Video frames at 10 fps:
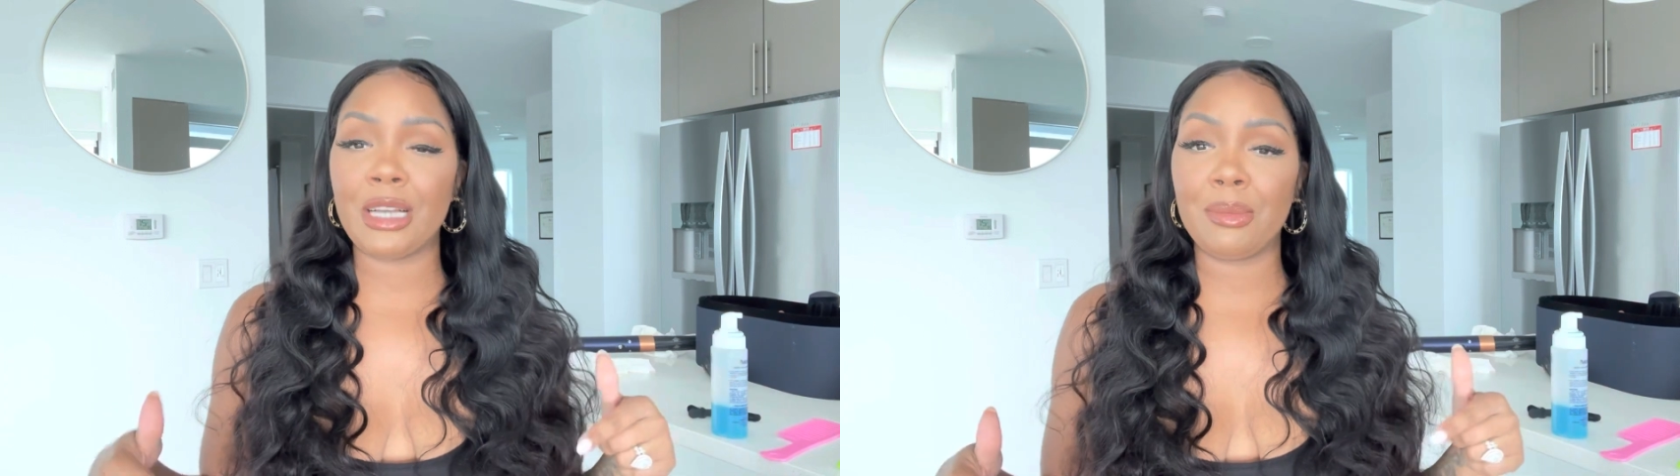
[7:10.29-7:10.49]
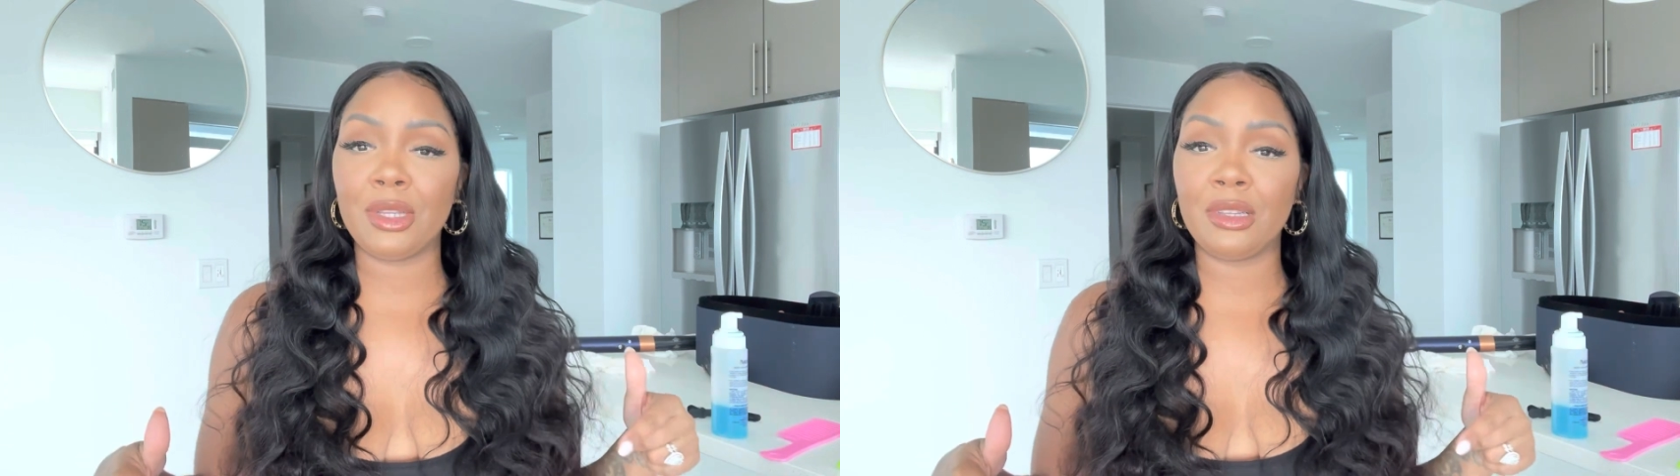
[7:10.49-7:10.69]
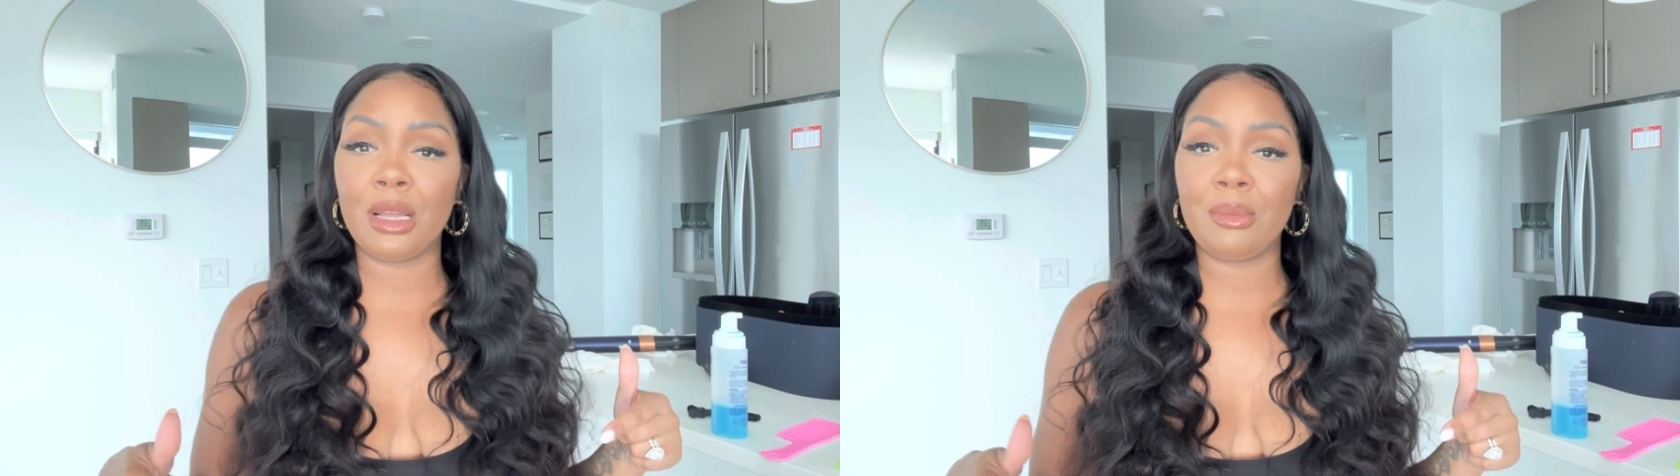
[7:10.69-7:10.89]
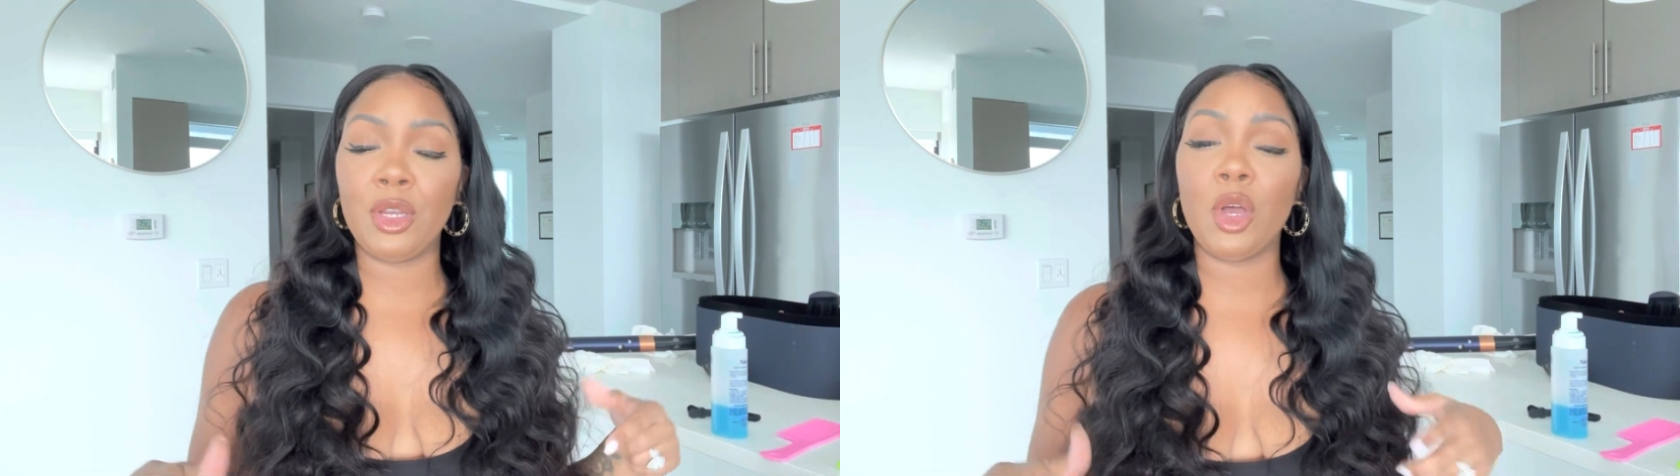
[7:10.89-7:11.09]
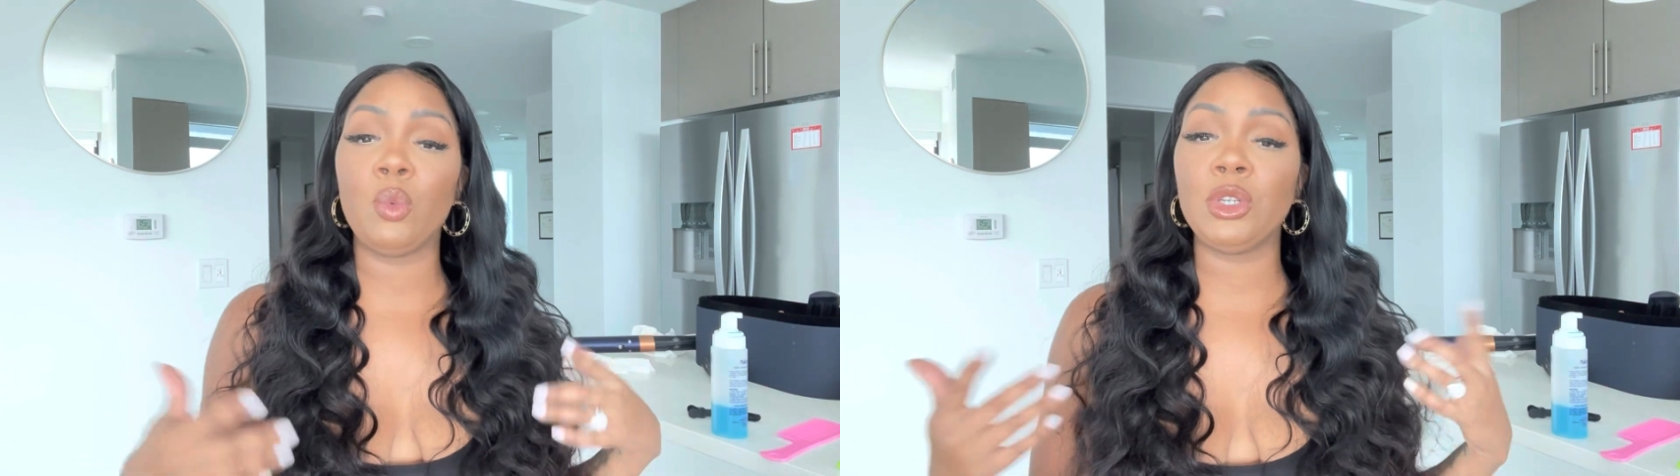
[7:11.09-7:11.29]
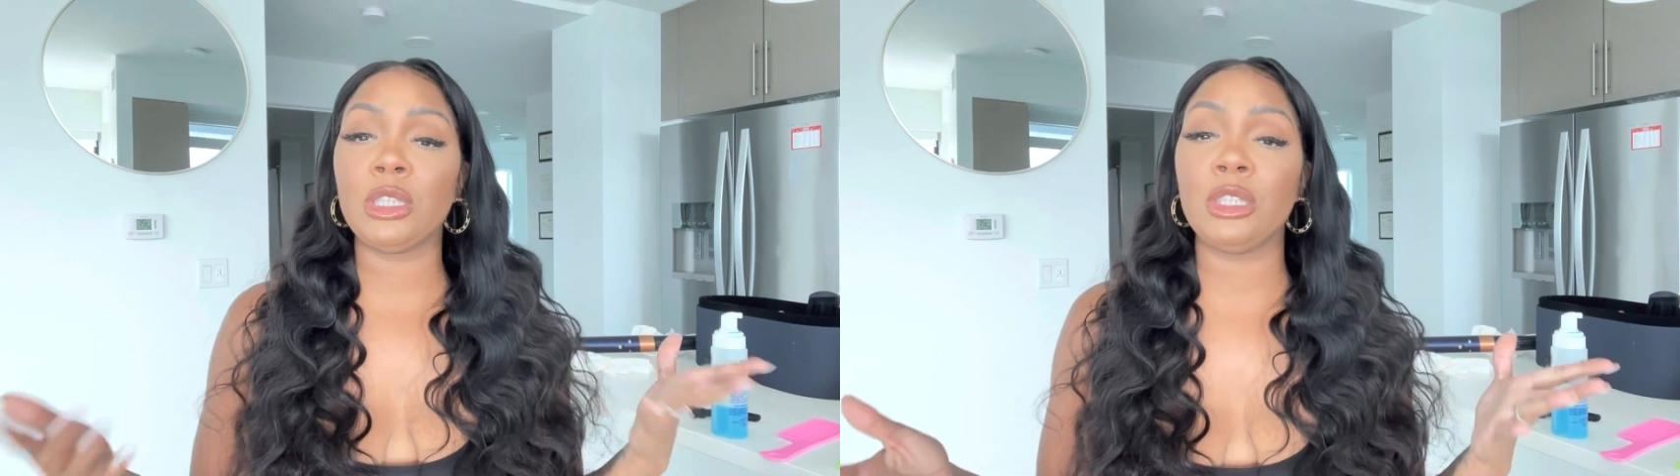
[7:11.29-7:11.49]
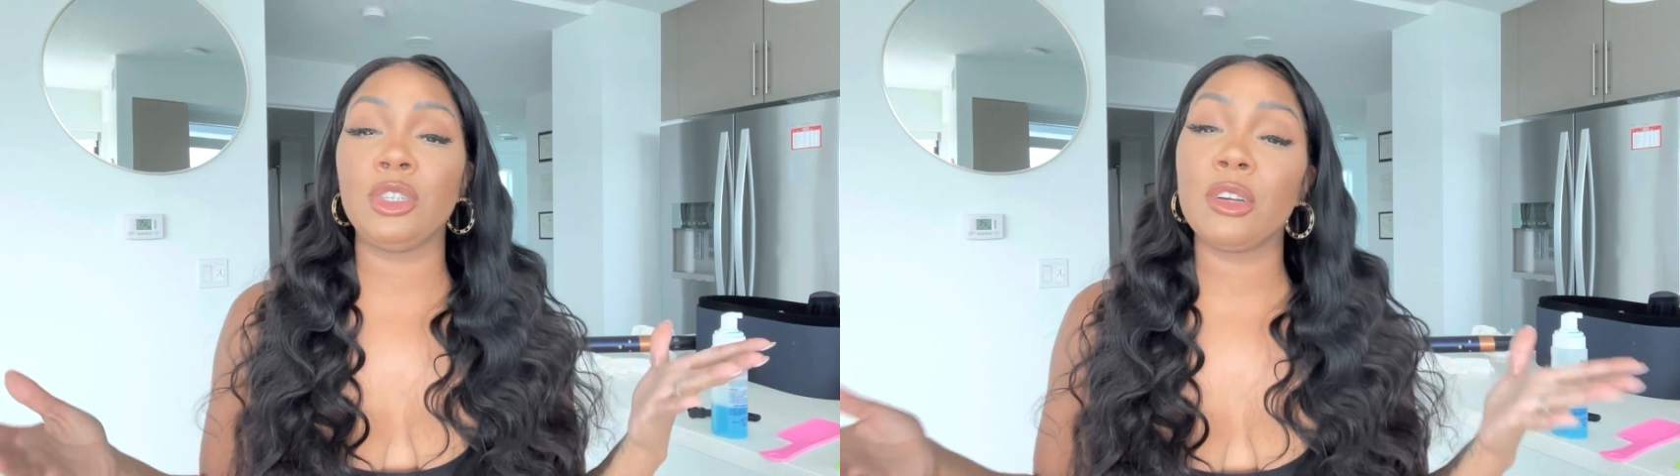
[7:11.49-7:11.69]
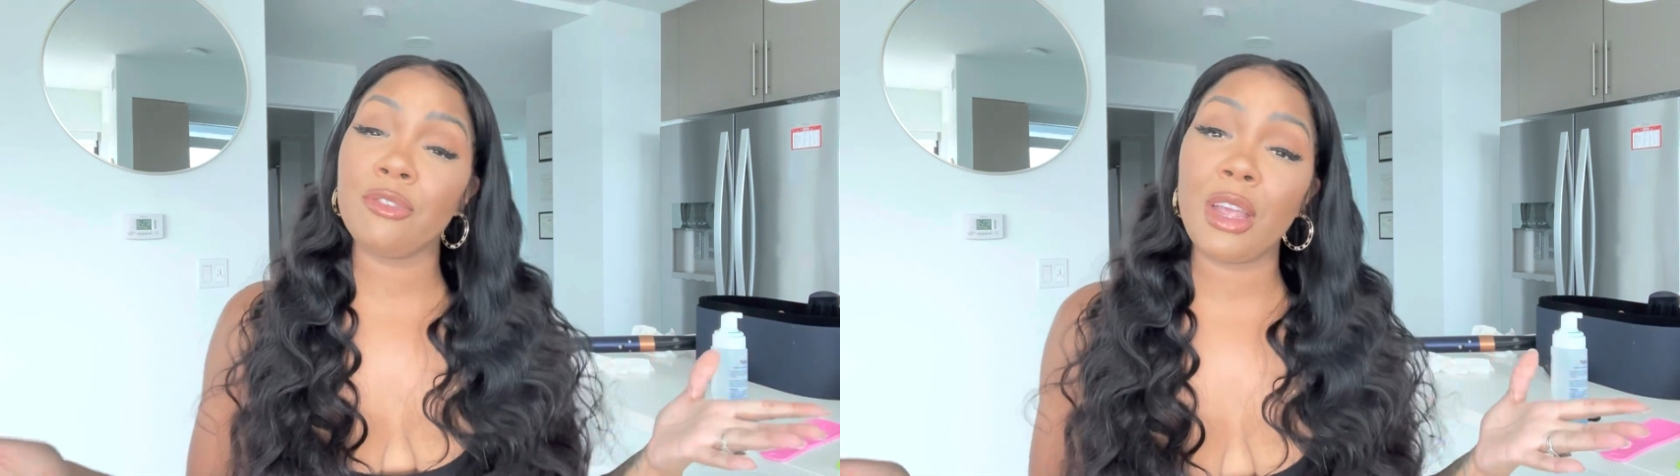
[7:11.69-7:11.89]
Let me know which is your favorite